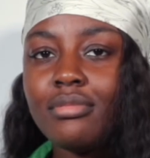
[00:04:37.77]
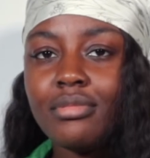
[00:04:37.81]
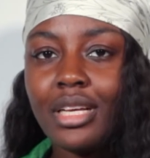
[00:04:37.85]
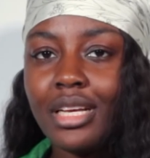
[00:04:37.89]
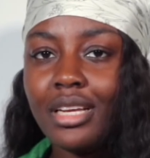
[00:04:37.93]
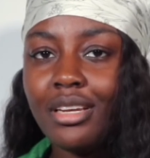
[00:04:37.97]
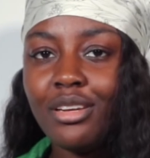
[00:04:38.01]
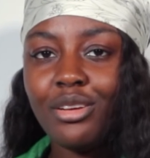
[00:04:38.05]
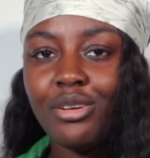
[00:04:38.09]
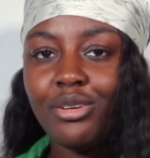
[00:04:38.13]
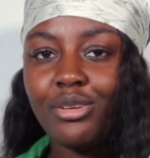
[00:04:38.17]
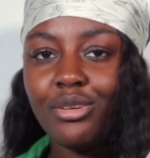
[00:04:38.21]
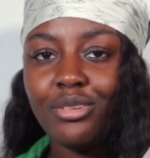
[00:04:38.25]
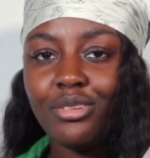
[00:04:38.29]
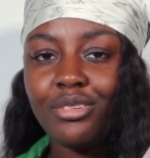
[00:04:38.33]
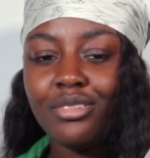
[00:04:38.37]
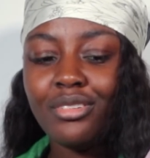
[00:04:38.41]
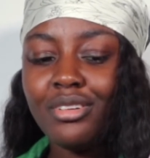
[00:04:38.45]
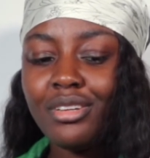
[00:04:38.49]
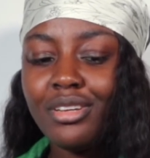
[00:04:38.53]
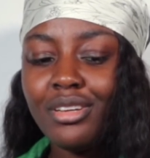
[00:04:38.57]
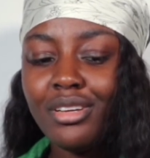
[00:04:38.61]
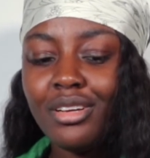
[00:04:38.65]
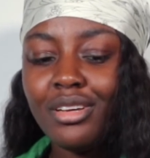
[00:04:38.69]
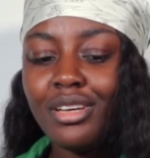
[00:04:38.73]
Hello.
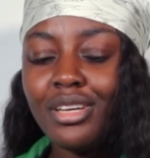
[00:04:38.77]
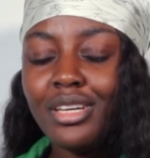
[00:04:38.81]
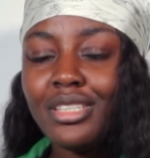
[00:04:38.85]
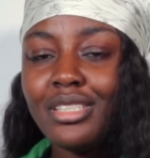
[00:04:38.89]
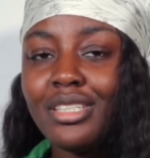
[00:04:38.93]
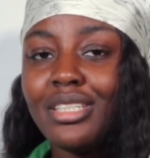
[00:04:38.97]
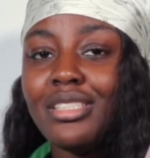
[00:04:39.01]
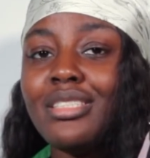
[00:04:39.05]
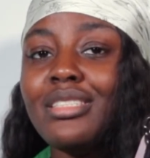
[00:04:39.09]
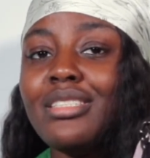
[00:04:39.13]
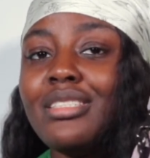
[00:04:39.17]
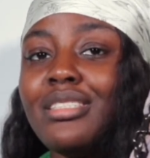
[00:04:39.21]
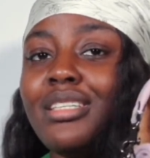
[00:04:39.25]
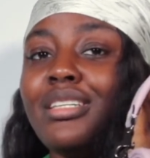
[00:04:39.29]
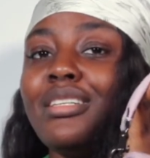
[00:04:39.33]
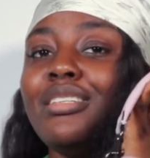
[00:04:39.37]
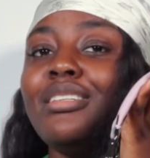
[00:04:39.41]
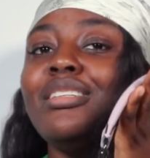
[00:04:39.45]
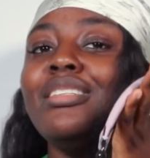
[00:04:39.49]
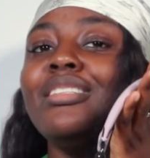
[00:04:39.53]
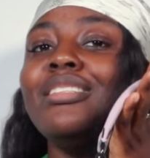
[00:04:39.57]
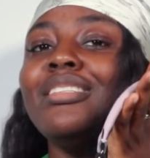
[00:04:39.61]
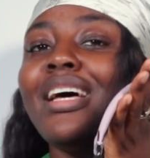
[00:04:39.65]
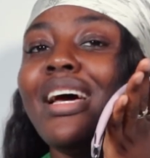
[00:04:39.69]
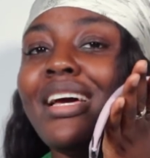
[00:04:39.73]
This is a
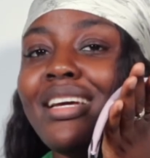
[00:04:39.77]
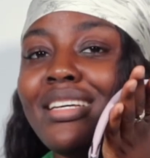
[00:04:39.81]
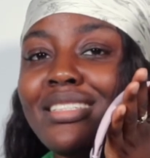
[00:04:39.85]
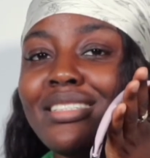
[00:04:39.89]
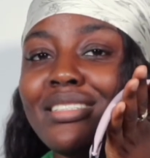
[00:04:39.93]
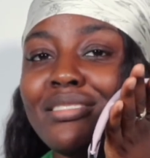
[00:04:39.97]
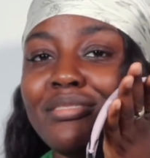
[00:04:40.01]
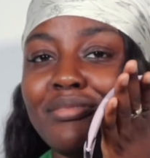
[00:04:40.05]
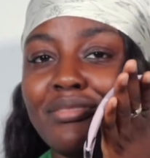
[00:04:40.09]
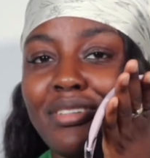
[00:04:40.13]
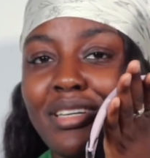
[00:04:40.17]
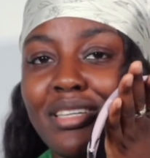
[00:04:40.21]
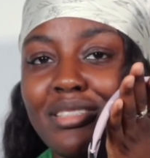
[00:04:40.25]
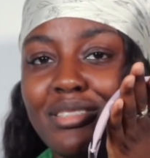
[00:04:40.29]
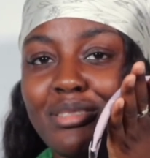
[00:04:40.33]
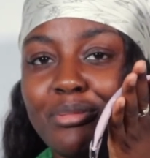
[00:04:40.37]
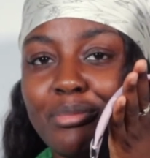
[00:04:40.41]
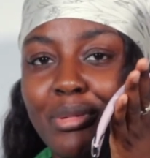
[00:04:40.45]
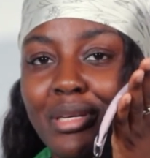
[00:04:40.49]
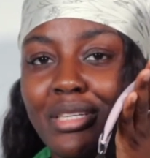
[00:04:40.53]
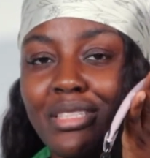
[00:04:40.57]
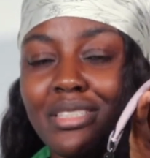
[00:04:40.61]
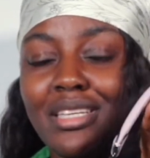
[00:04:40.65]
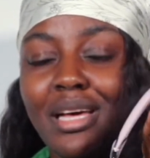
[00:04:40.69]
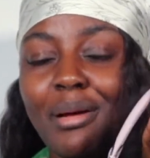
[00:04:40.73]
nice
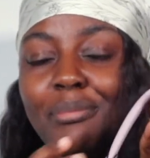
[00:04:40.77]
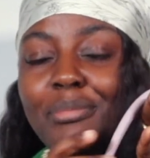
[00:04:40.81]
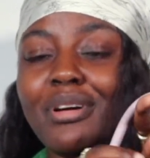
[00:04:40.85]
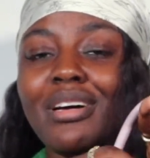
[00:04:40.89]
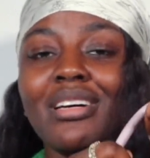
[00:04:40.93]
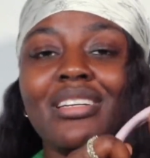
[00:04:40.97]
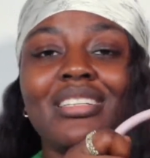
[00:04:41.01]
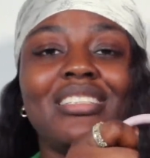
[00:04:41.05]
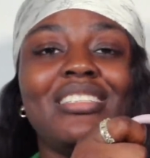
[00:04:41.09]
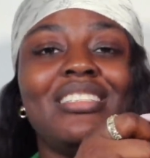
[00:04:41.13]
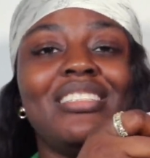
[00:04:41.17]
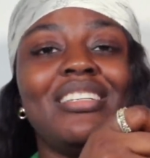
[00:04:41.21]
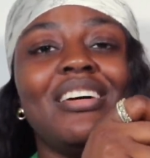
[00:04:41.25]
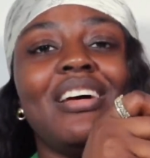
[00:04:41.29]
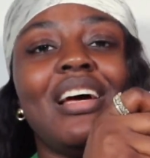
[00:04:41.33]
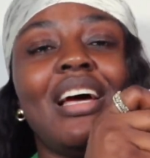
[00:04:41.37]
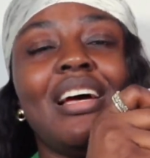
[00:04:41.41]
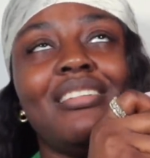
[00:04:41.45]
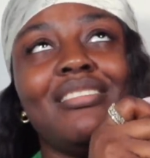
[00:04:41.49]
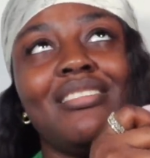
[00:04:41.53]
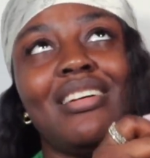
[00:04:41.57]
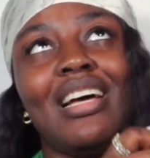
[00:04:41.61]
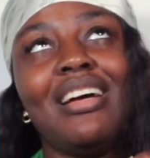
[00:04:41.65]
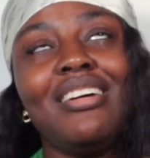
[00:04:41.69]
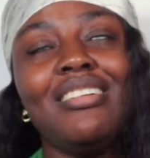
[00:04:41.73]
investment. I'm not gonna tell,
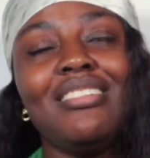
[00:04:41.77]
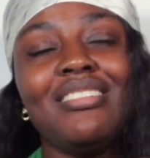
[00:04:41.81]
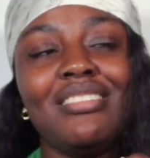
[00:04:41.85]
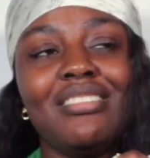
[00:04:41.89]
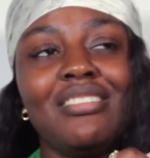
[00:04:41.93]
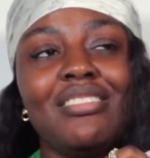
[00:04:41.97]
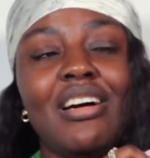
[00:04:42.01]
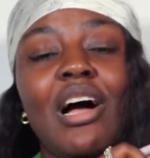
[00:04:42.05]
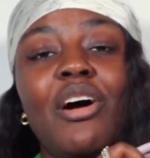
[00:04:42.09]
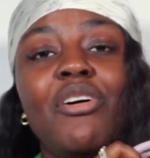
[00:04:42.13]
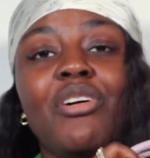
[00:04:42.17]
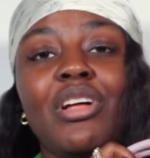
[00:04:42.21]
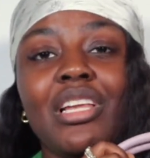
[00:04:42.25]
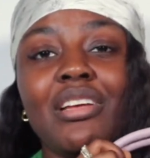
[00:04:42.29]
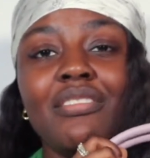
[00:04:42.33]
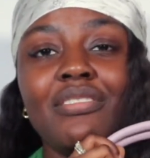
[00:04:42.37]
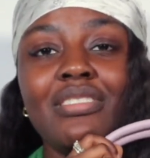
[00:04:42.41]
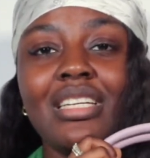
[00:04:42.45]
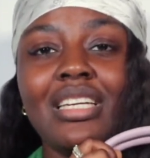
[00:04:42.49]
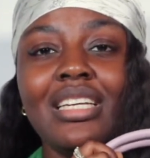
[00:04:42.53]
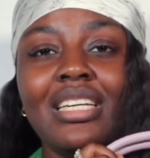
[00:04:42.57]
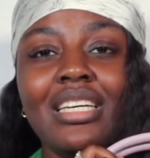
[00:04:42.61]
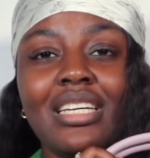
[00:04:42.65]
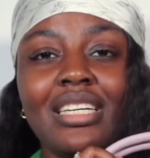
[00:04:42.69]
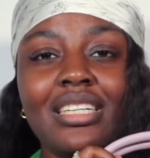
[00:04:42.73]
I don't know. I'll leave
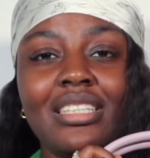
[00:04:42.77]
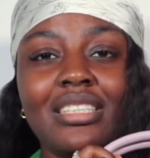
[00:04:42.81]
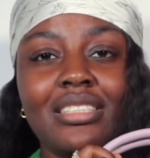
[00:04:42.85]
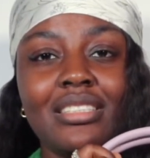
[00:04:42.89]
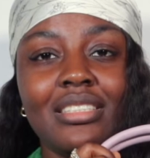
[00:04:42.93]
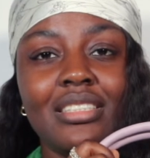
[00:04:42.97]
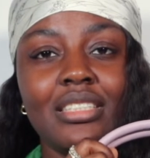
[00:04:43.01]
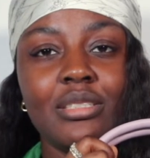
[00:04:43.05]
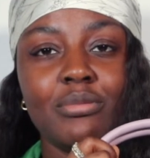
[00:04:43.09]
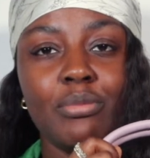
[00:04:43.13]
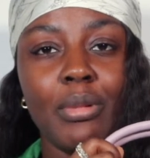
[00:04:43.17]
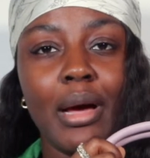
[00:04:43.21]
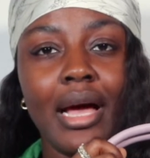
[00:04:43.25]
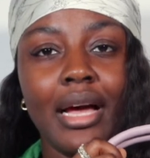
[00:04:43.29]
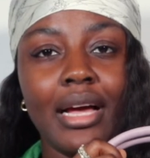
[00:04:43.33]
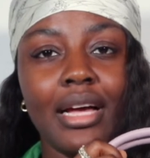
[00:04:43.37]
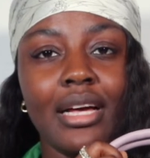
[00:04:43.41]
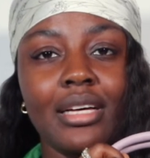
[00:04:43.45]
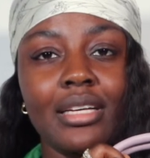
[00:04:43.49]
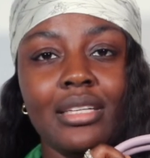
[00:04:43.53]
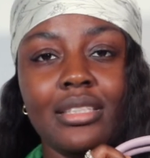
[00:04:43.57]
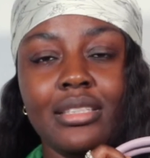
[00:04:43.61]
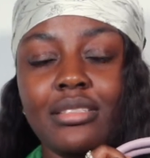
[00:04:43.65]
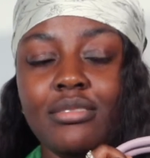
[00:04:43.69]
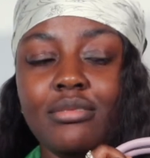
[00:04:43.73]
the link to this bag
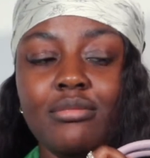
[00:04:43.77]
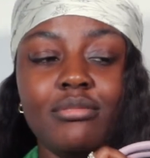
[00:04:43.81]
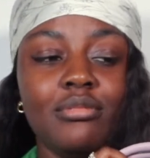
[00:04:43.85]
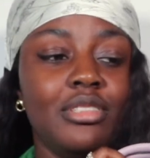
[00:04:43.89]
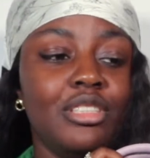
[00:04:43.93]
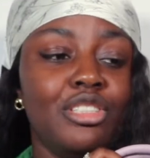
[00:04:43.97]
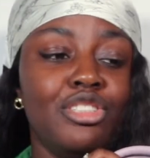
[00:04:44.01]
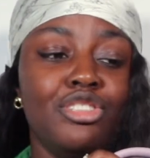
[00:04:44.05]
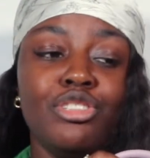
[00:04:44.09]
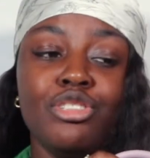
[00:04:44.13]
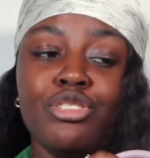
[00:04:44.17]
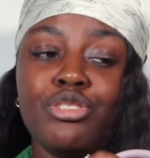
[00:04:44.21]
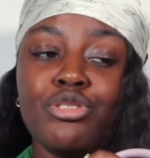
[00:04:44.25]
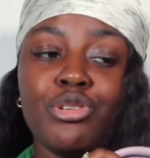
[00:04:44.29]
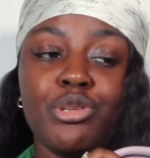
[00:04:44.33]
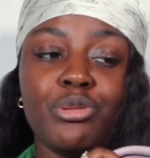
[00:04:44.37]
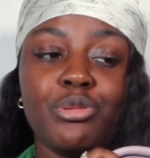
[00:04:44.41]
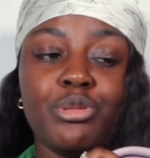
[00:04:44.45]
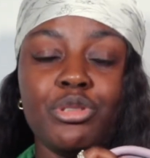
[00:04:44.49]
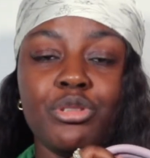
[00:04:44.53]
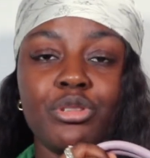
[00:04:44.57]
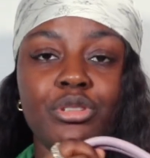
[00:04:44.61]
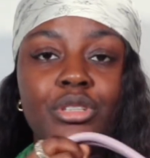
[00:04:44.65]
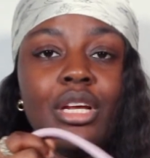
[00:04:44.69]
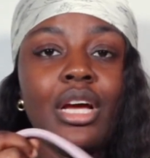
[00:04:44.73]
in the
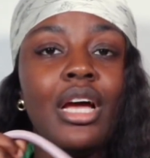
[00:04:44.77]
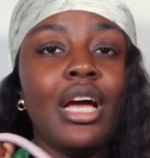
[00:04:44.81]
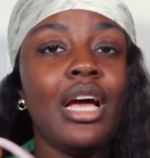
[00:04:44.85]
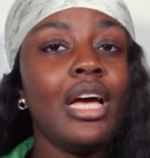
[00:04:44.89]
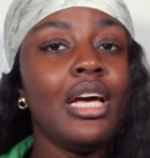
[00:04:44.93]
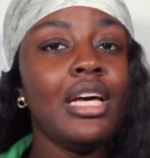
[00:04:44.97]
description.